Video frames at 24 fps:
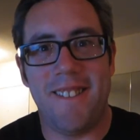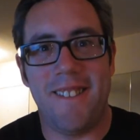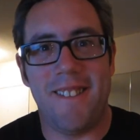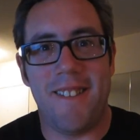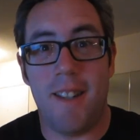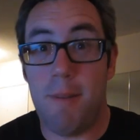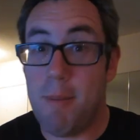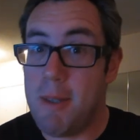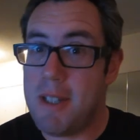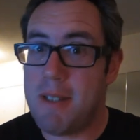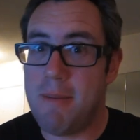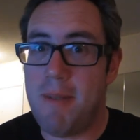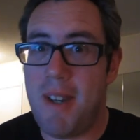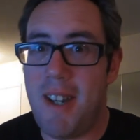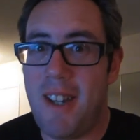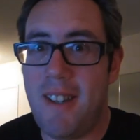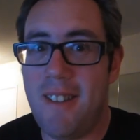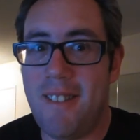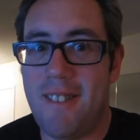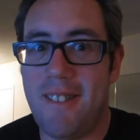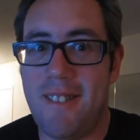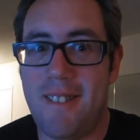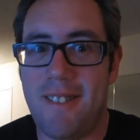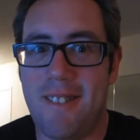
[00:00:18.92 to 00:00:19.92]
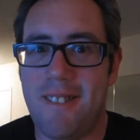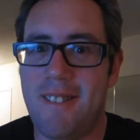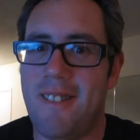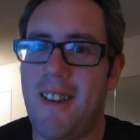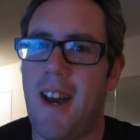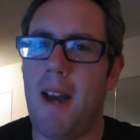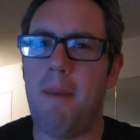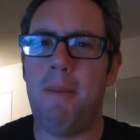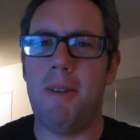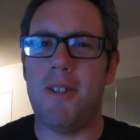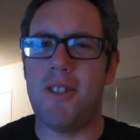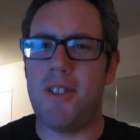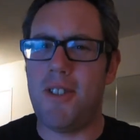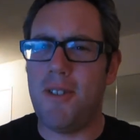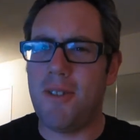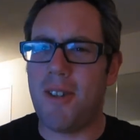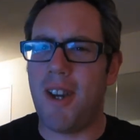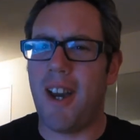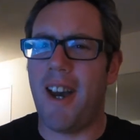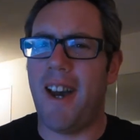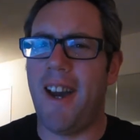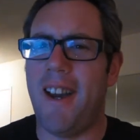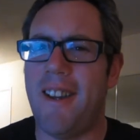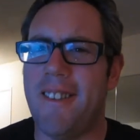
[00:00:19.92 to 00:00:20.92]
You missed me? I missed you
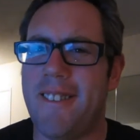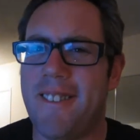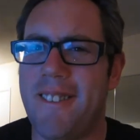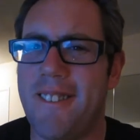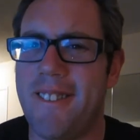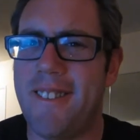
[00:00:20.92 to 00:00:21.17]
guys.